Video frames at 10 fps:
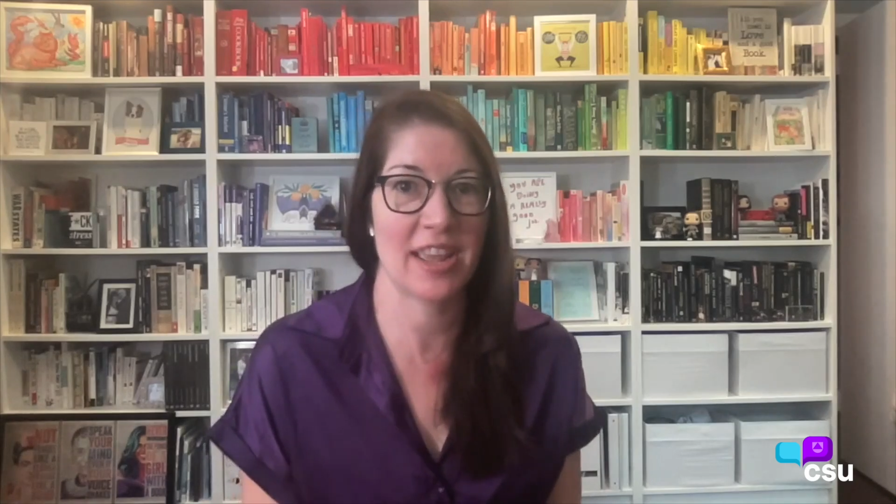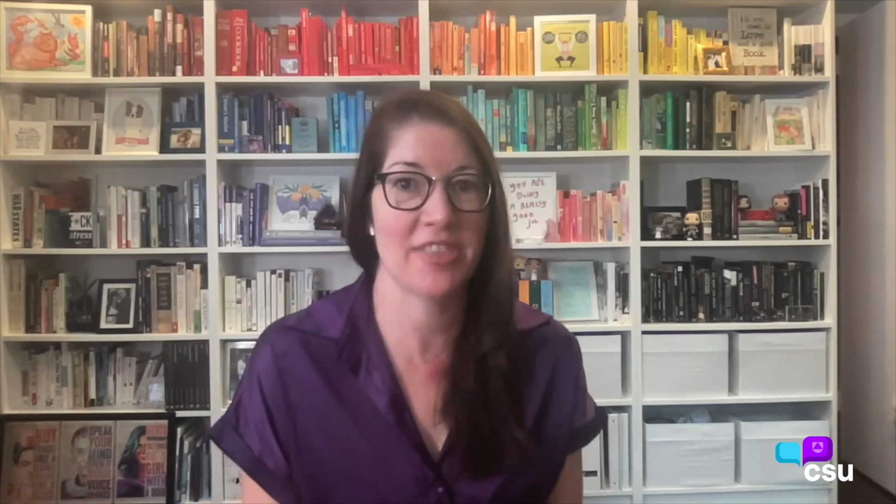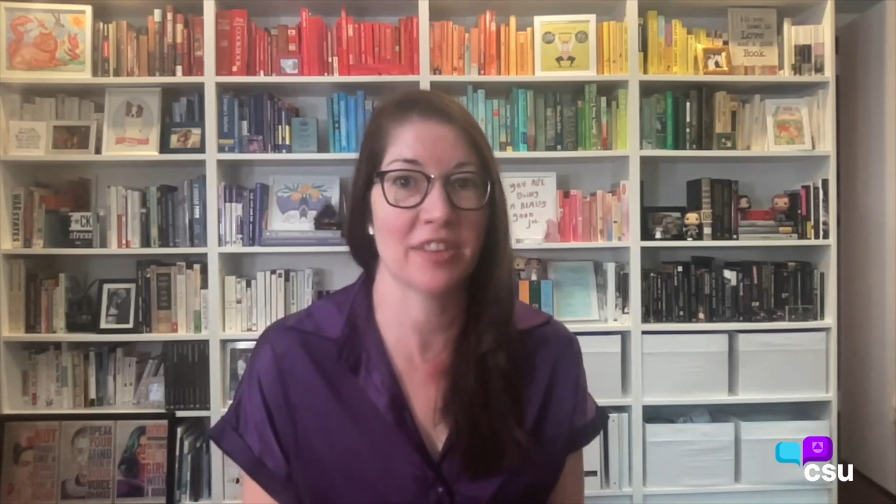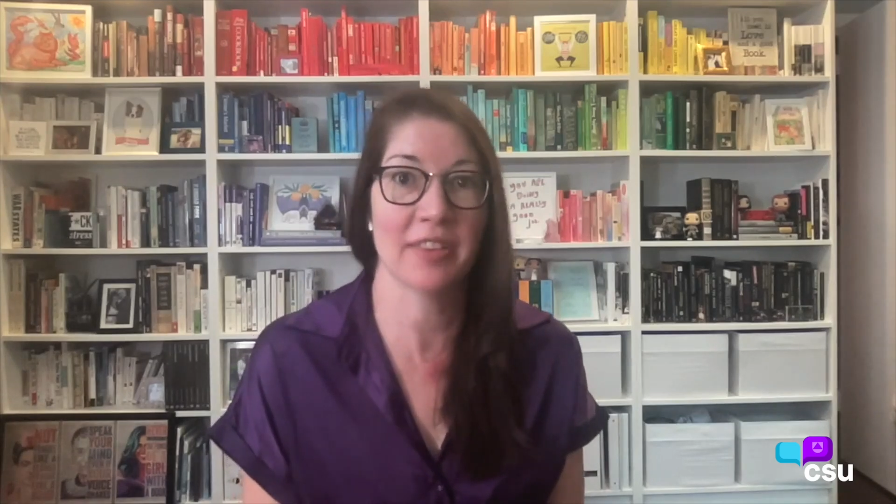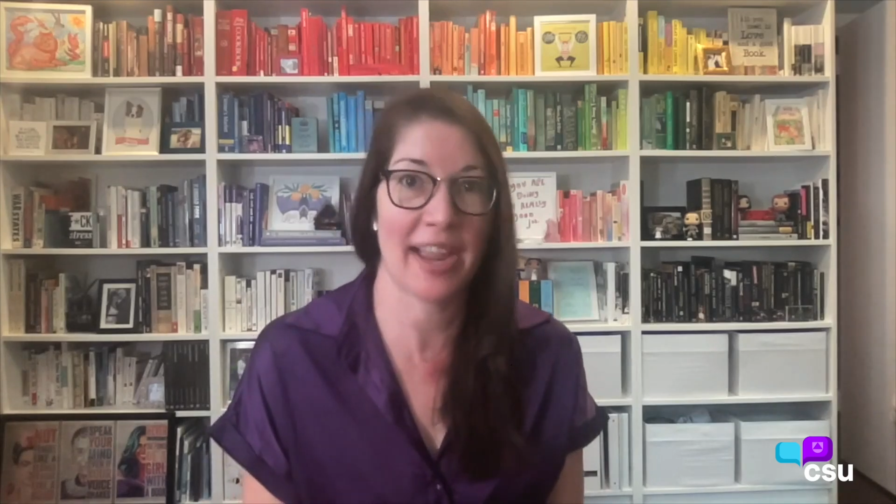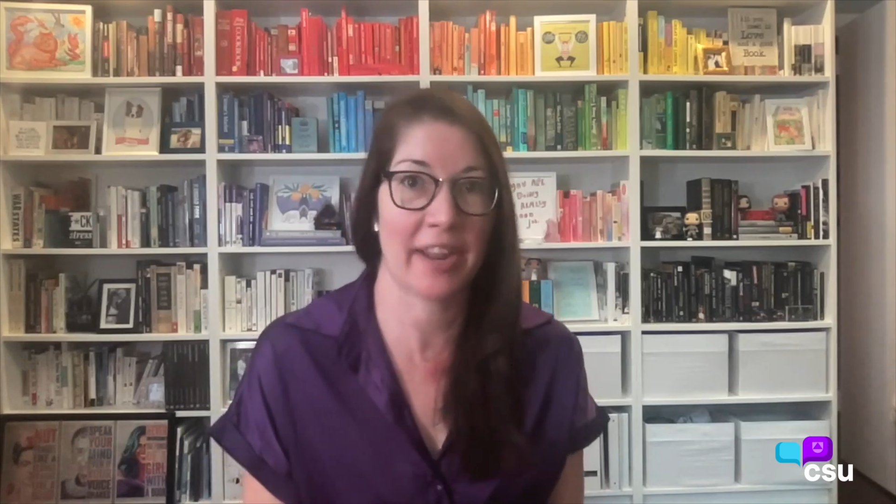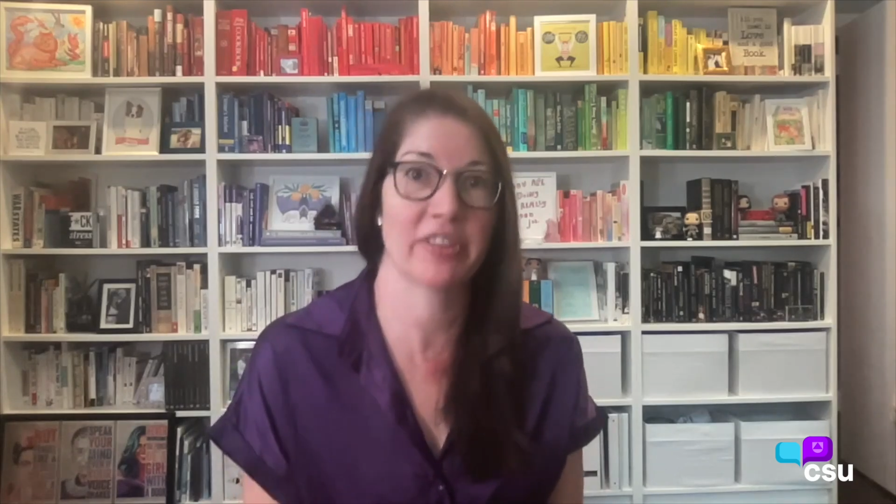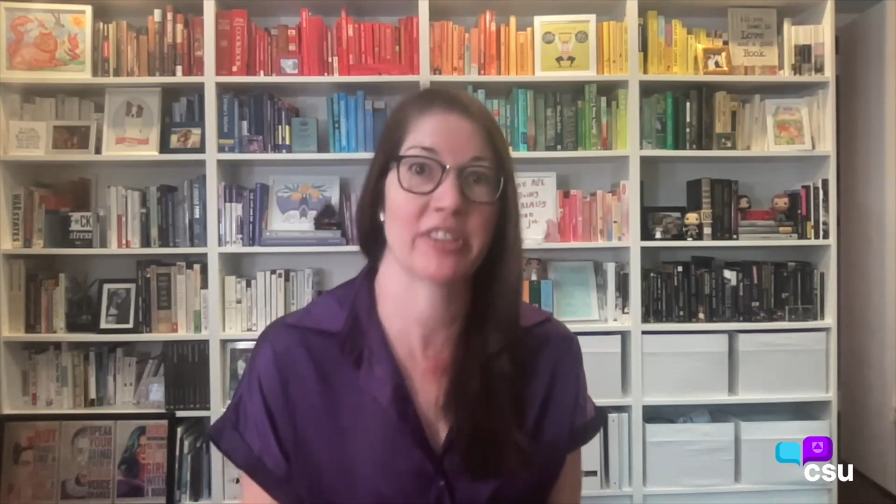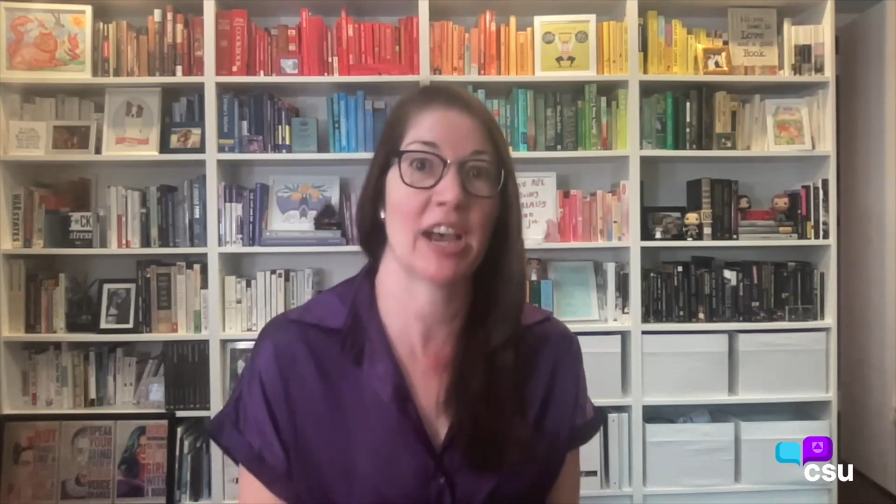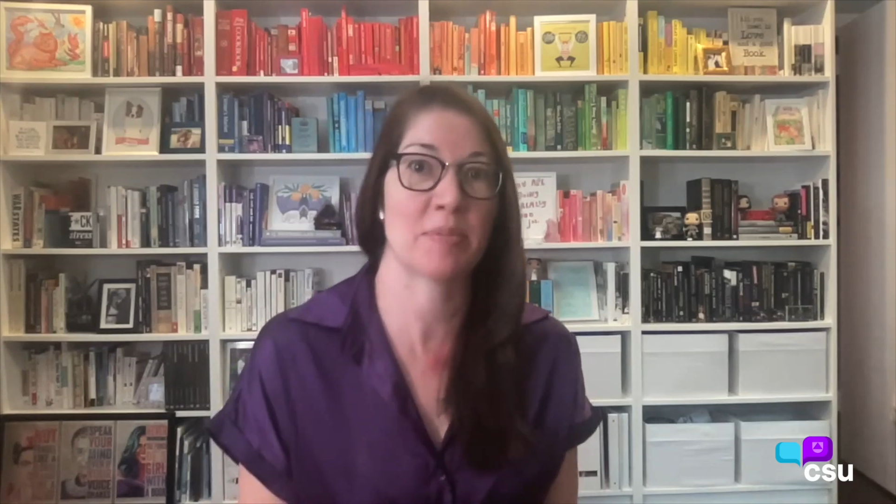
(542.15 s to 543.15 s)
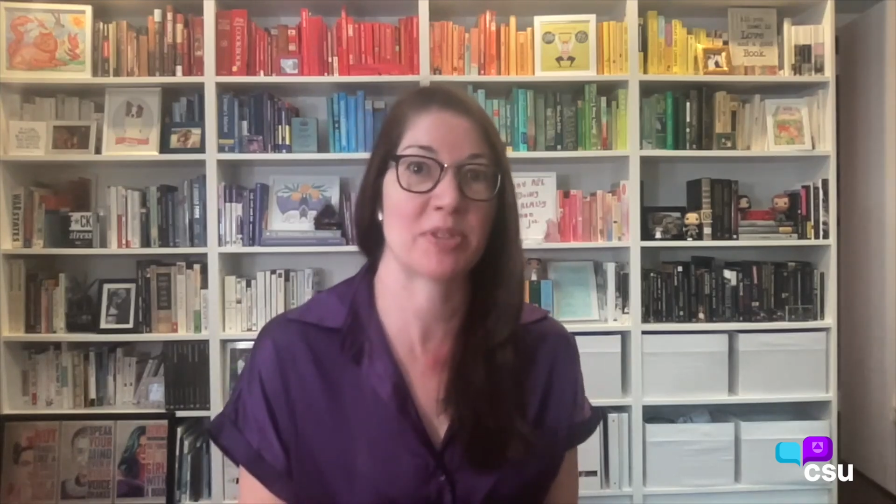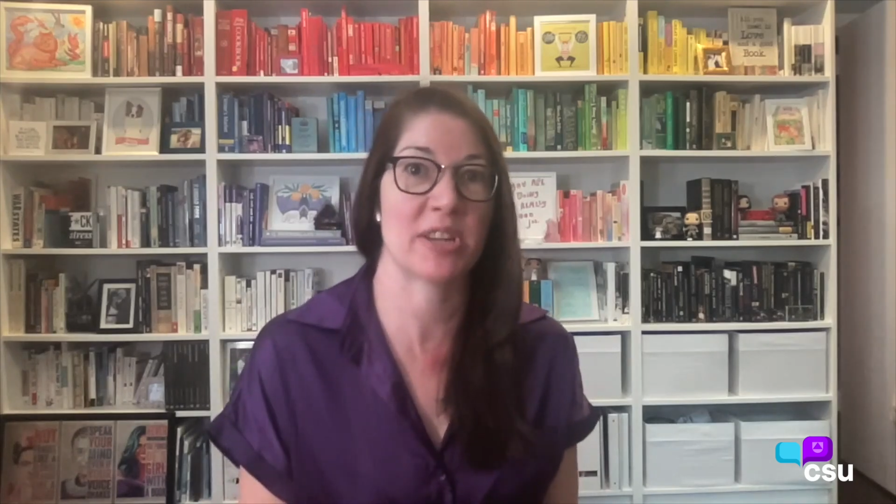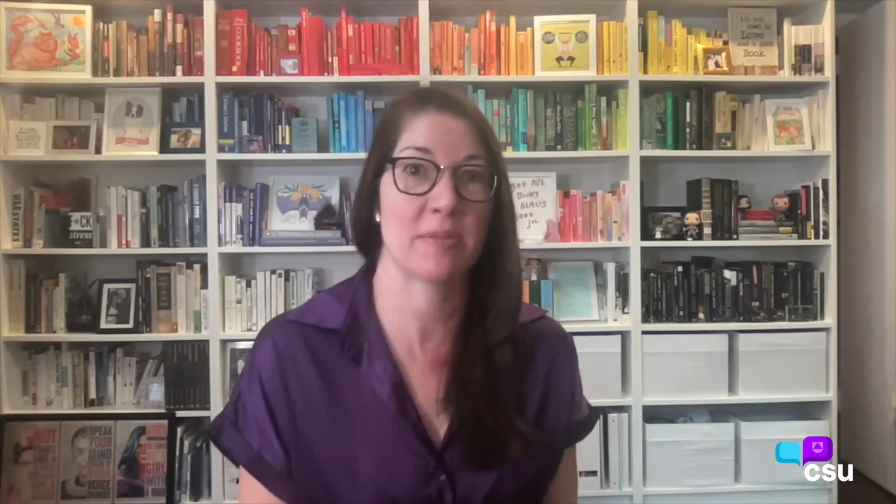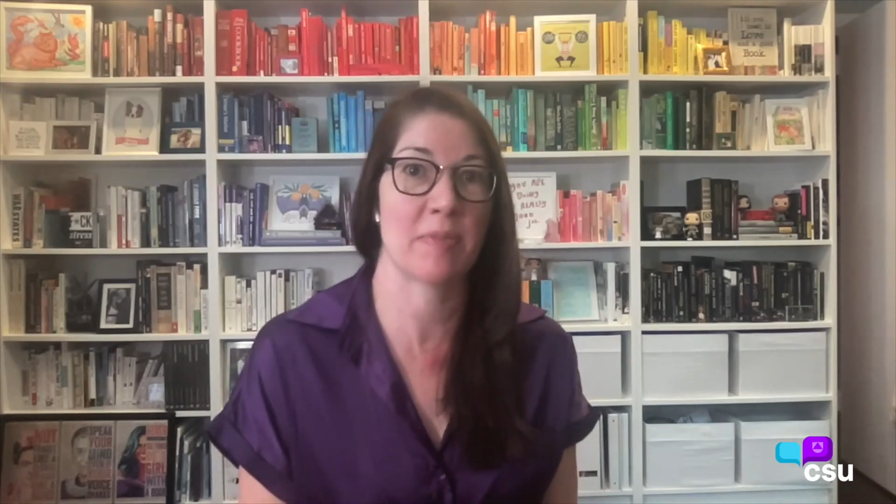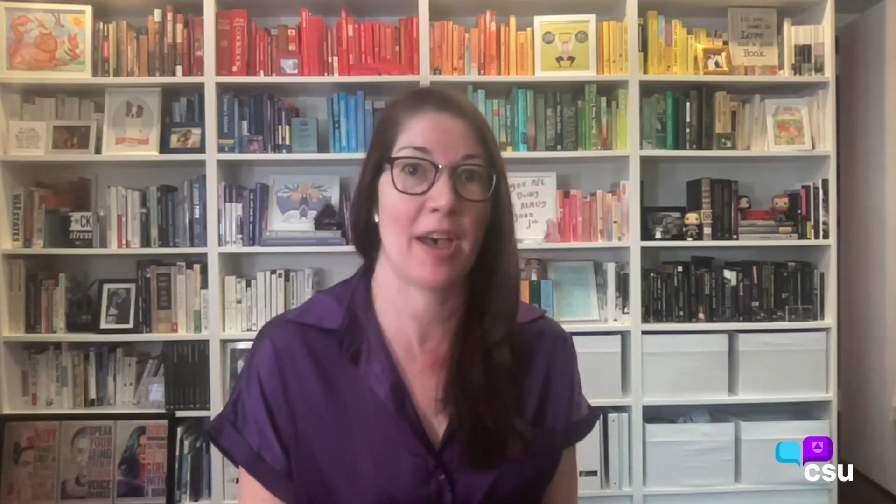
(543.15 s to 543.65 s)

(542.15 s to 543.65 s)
and the lack of adoption